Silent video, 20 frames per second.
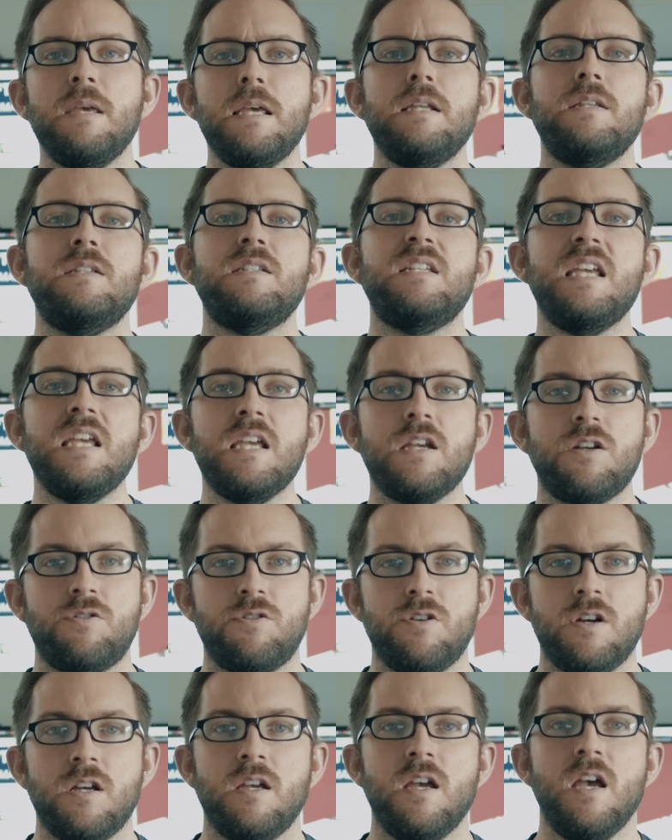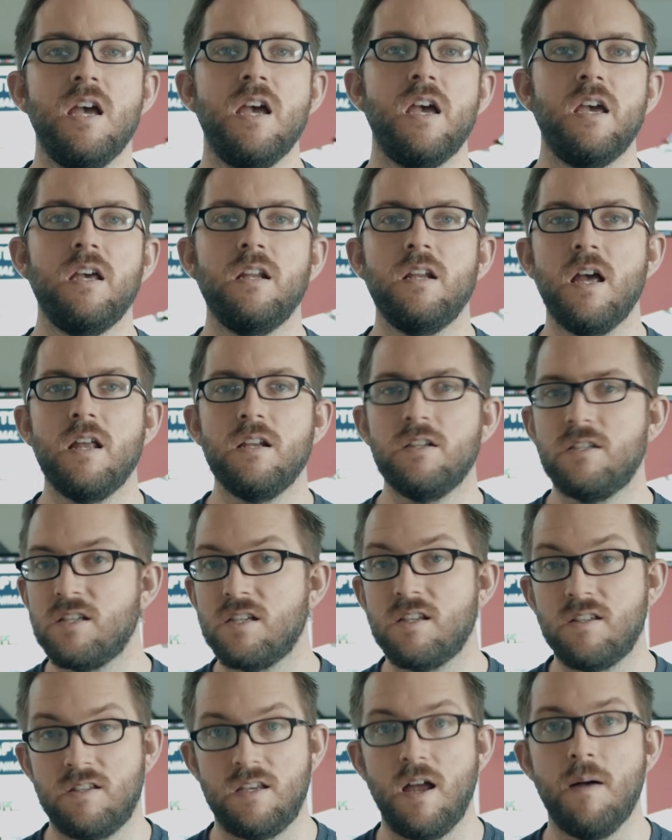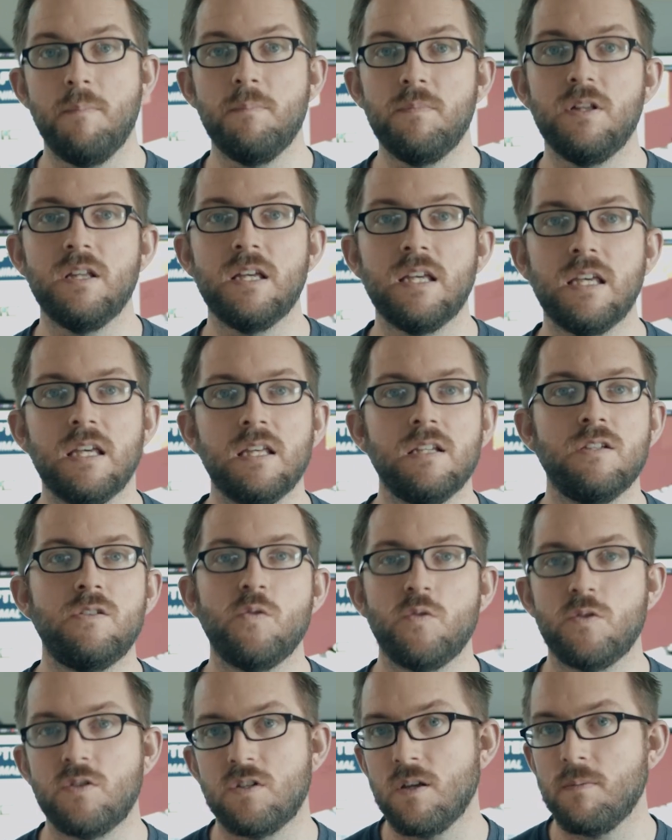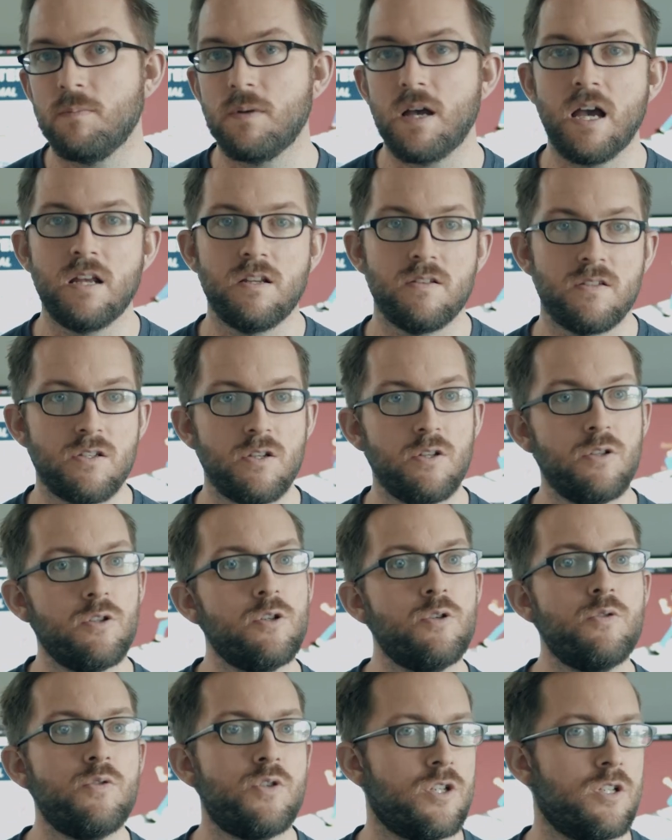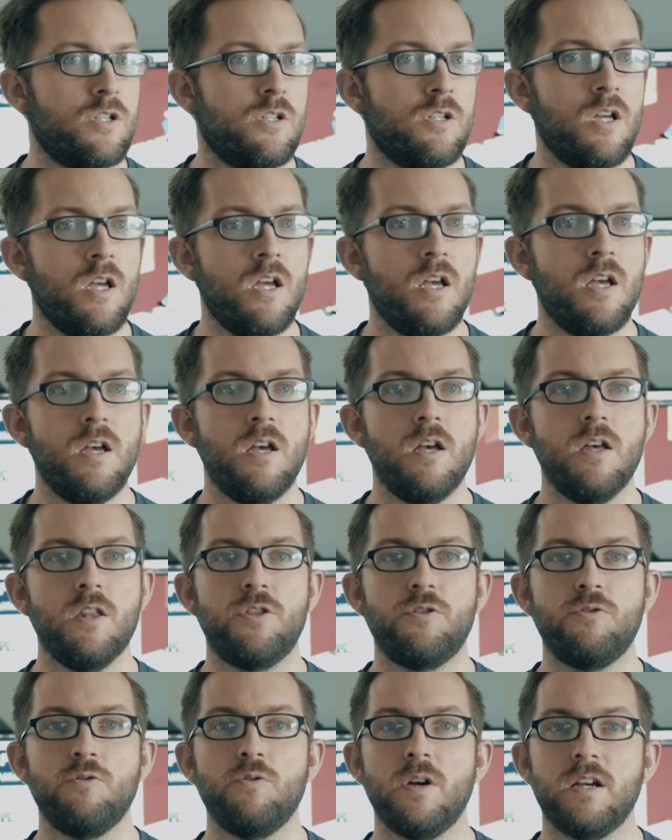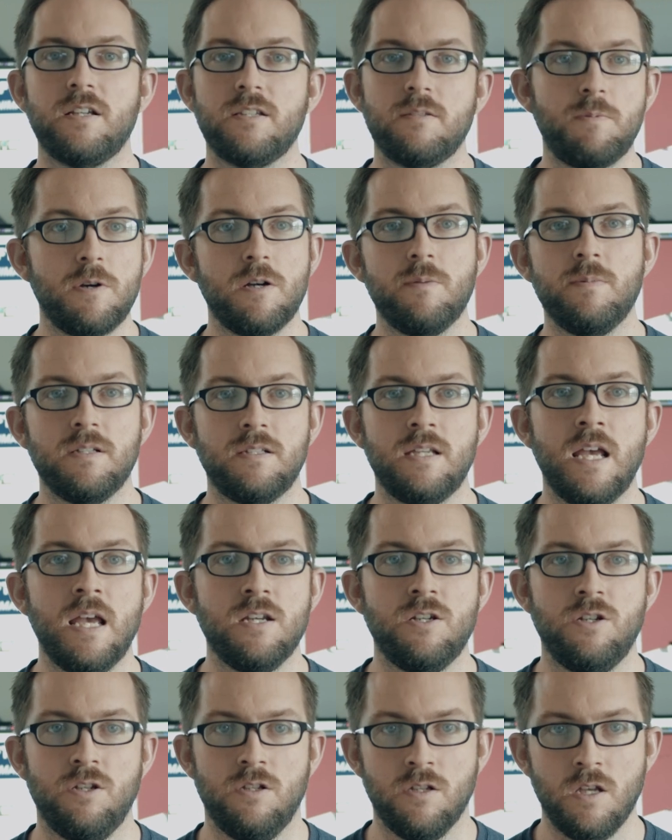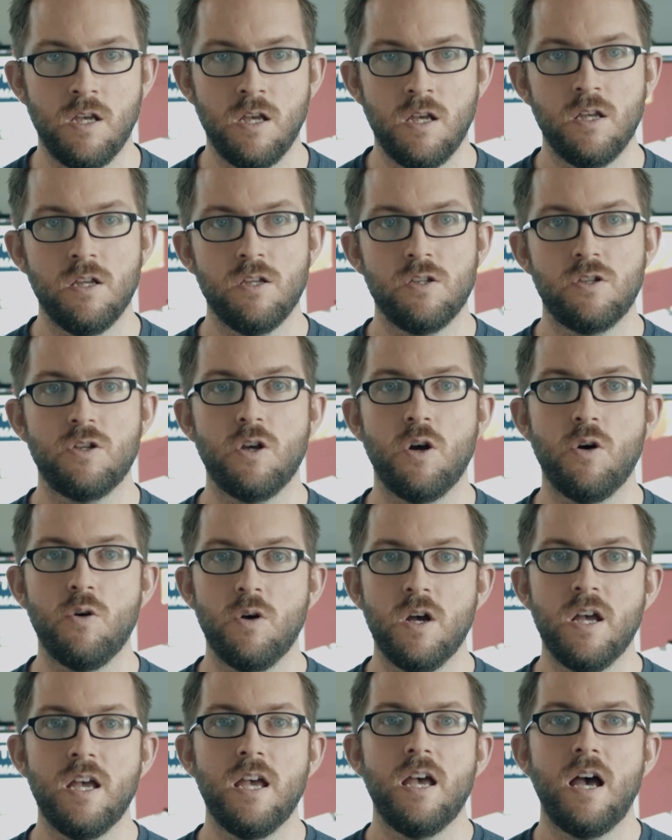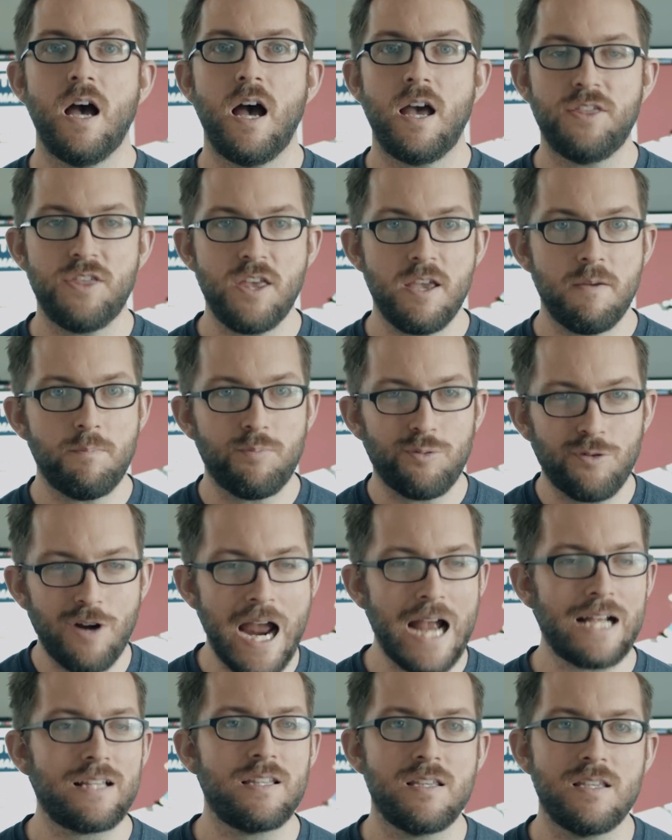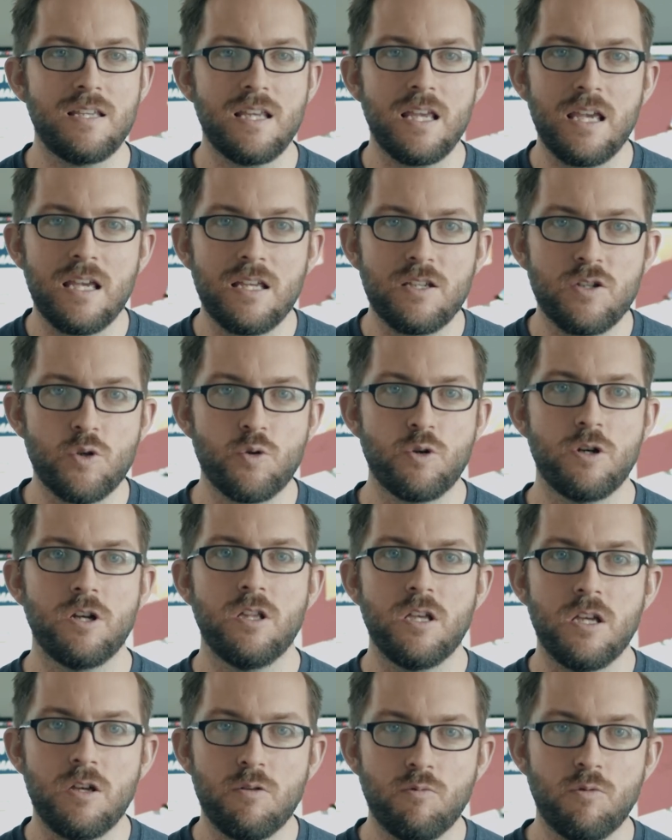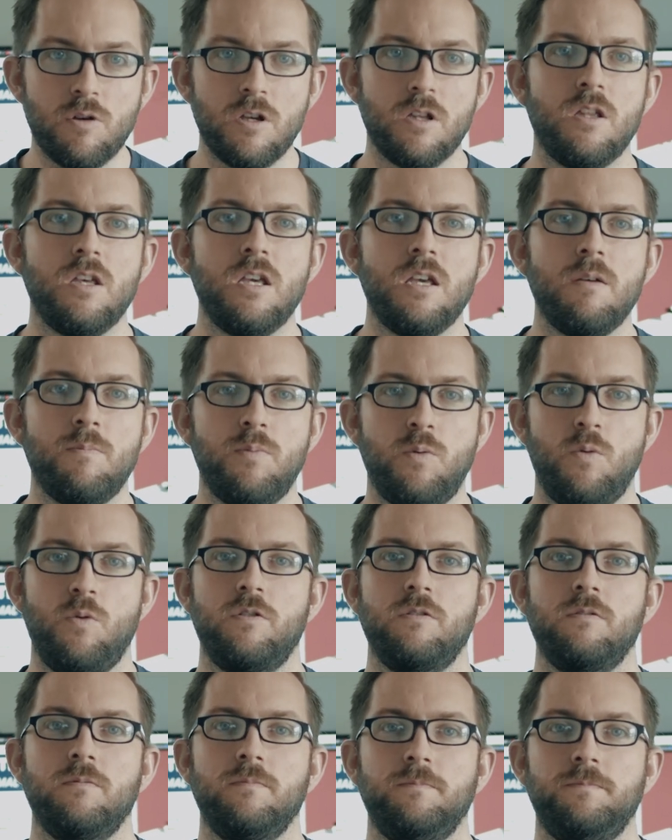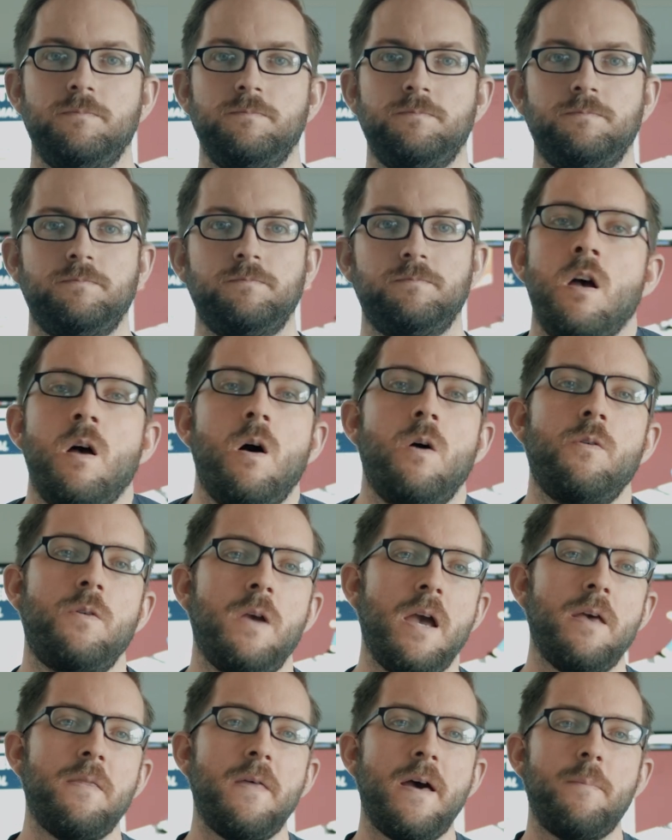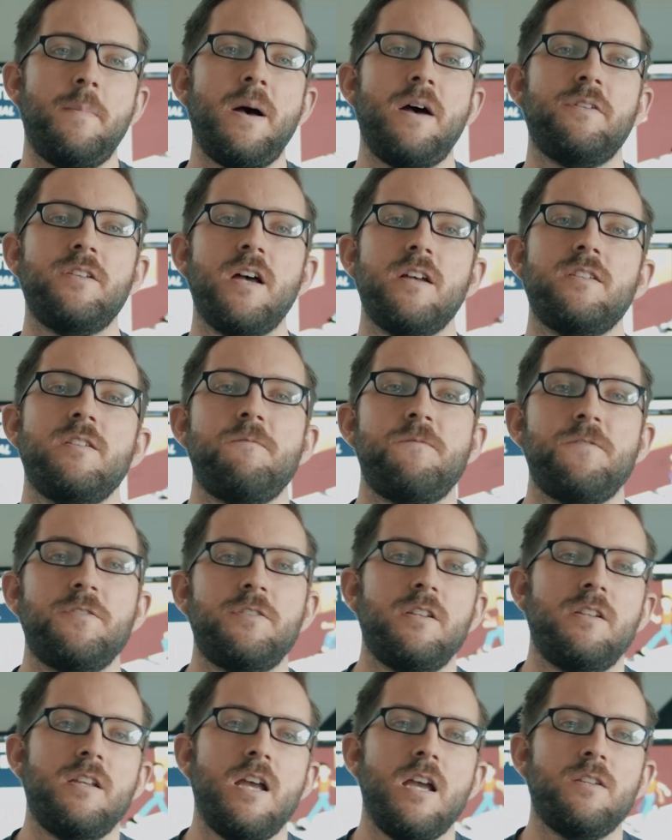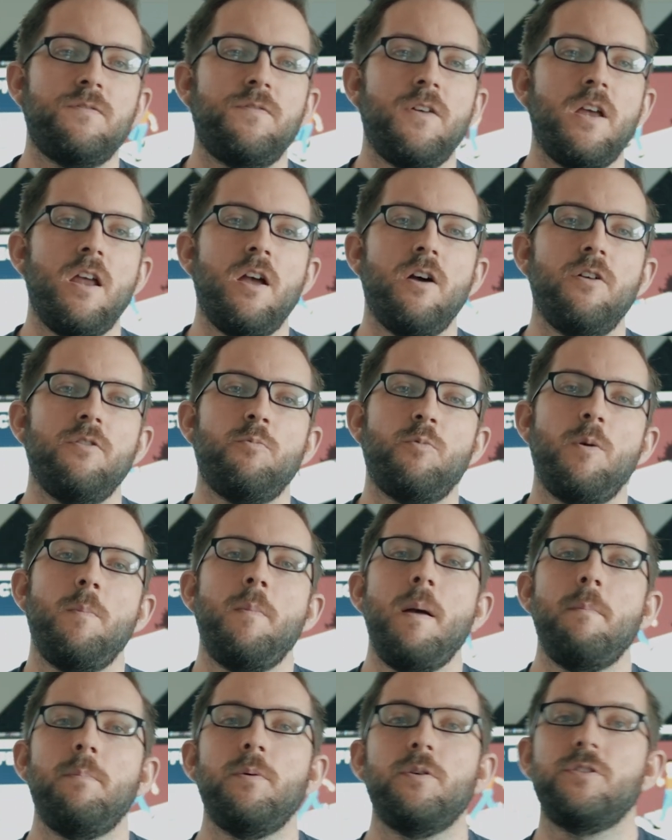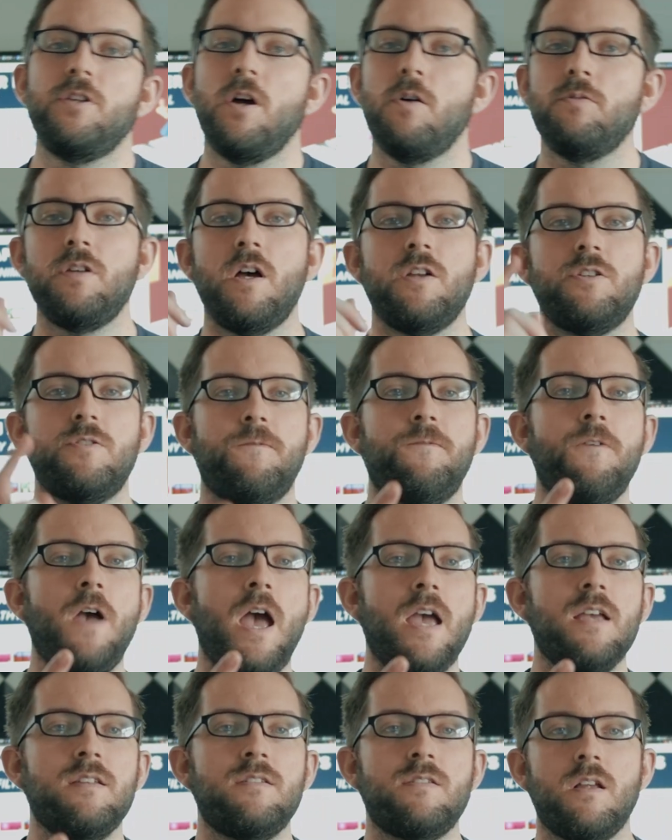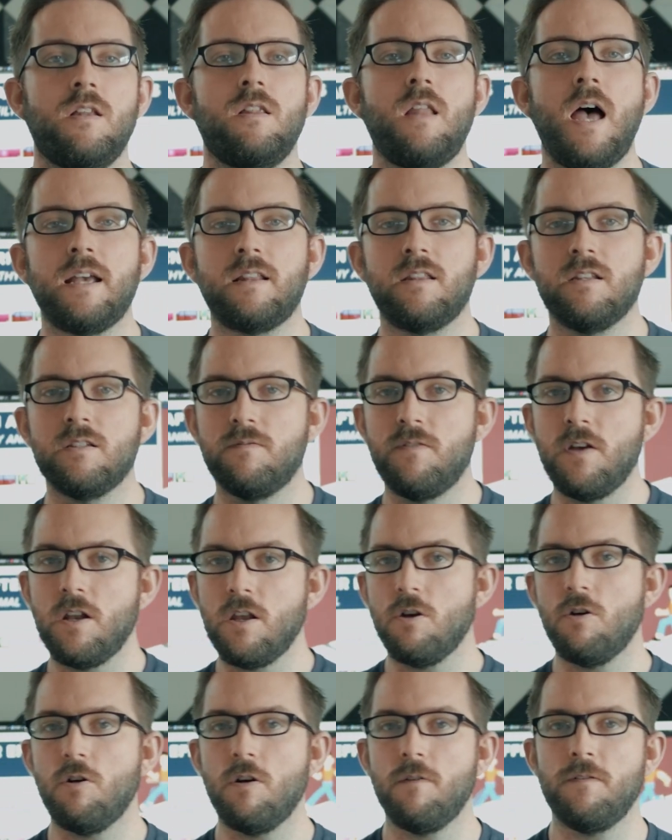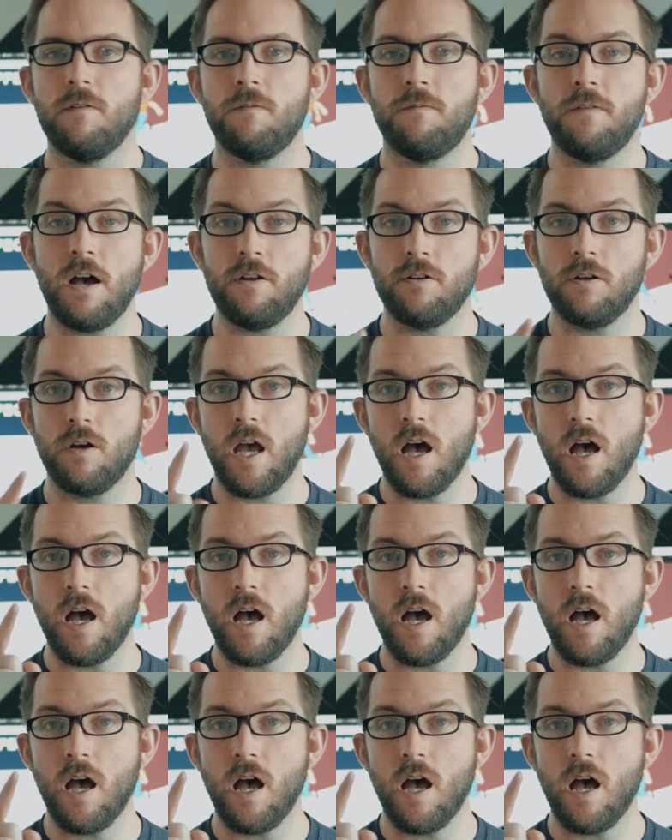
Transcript: me tinkering and stumbling into some kind of solution through experimentation. So I think practicing is really, really important. Okay, that about does it for today's video. And remember, don't touch your face. Like this video if you found it